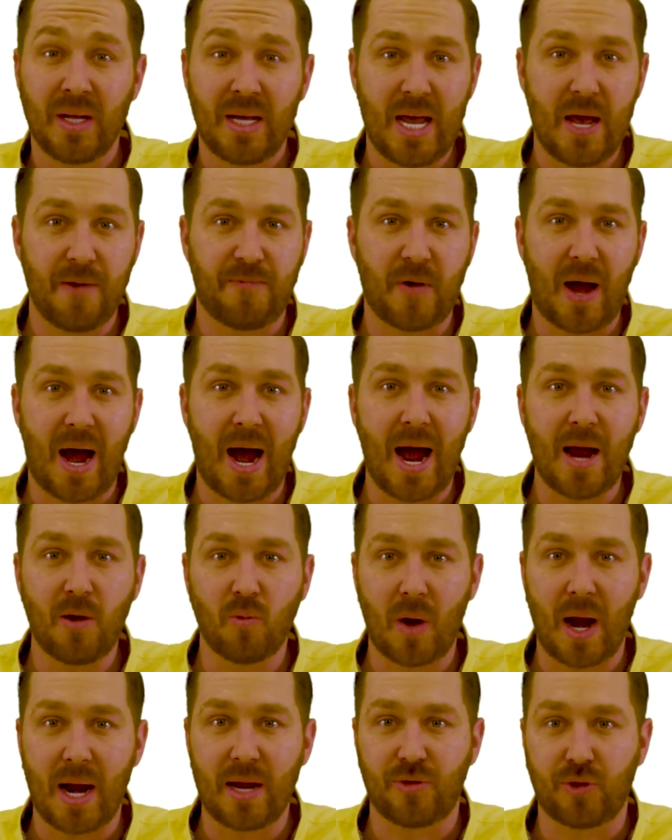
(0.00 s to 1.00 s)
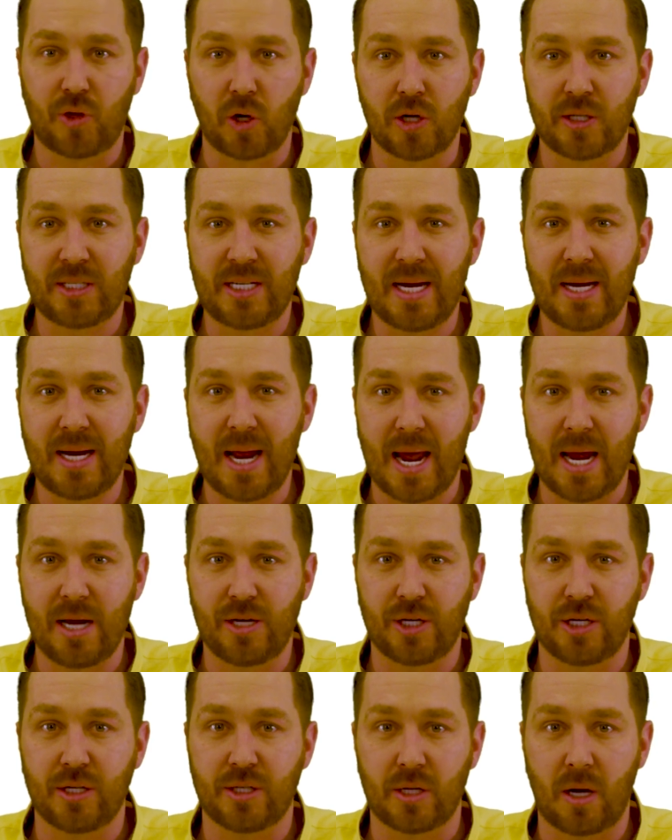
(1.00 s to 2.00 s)
If I write 13
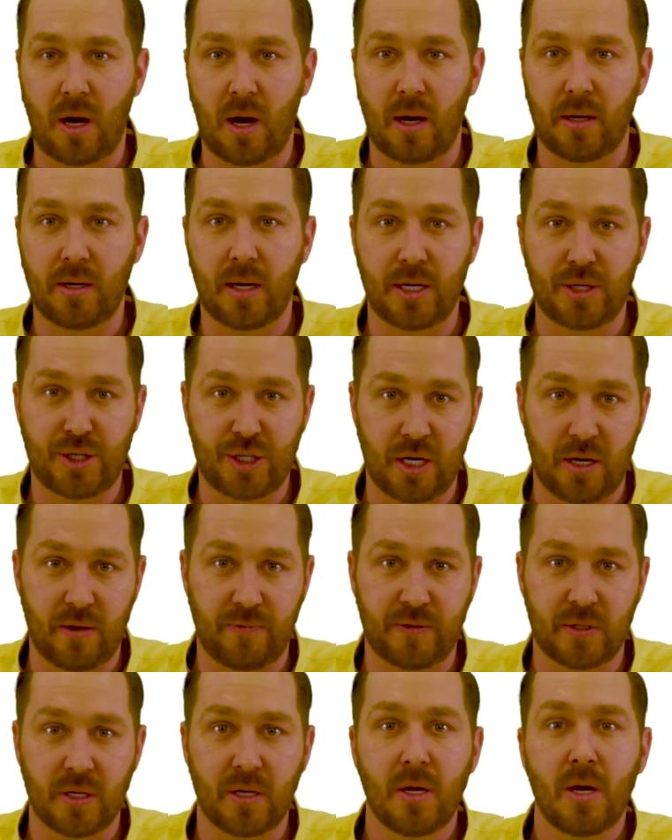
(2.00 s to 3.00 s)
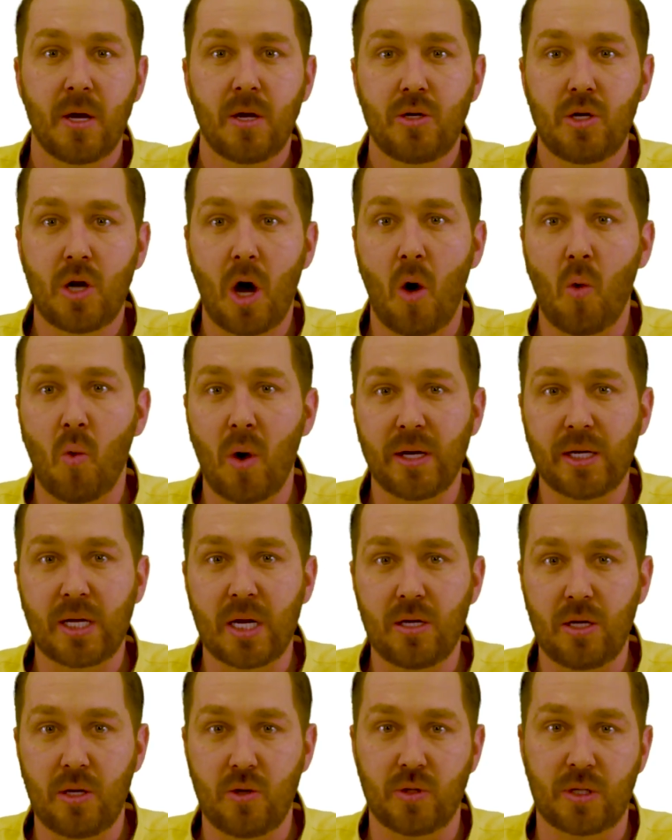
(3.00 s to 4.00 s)
agents on a shift, no one
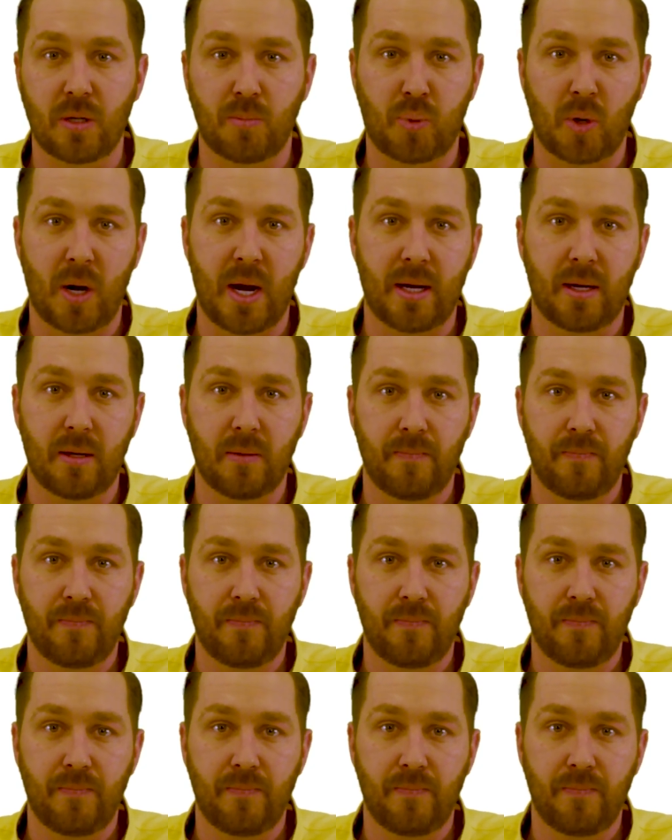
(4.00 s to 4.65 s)
can use a break.